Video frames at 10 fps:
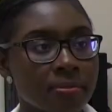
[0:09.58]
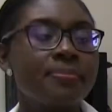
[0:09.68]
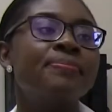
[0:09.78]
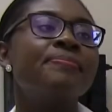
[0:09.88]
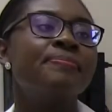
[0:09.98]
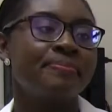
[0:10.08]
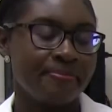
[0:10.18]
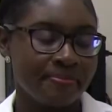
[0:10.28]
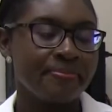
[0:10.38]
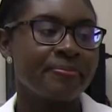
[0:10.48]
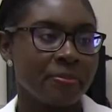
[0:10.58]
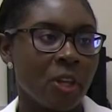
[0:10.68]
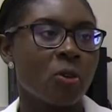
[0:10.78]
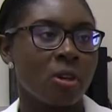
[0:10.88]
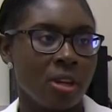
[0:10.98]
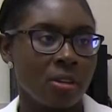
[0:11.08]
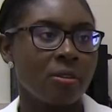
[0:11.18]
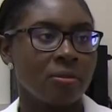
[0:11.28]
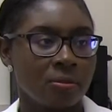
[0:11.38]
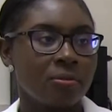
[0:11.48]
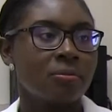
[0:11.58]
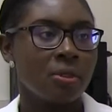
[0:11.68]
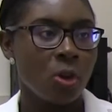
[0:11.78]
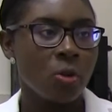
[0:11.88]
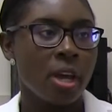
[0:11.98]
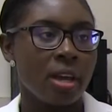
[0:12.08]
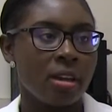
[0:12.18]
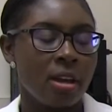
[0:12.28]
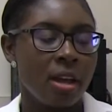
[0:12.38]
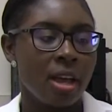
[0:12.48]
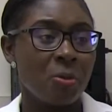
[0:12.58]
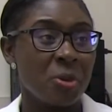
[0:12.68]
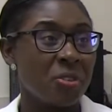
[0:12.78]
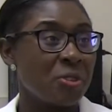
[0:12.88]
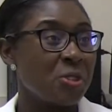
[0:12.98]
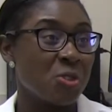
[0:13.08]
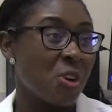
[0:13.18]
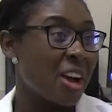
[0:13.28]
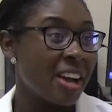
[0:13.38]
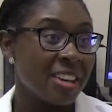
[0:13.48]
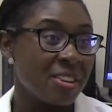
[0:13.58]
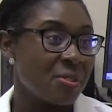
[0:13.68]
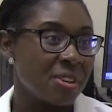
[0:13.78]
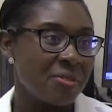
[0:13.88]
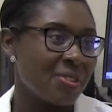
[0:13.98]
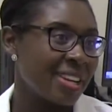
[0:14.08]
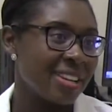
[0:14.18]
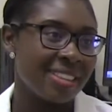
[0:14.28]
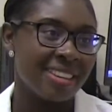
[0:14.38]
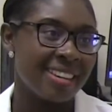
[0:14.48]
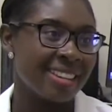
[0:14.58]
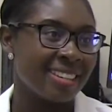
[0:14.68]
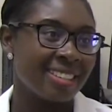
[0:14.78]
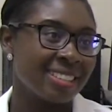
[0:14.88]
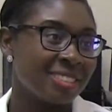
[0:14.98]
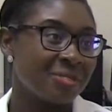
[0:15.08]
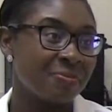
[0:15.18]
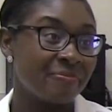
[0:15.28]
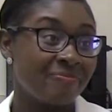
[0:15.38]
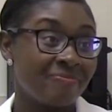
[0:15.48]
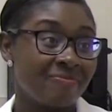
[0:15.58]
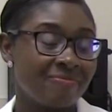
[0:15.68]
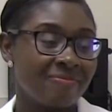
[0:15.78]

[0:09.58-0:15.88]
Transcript: my patients. It's important not only for me to be educated, but for the patient also to be educated as well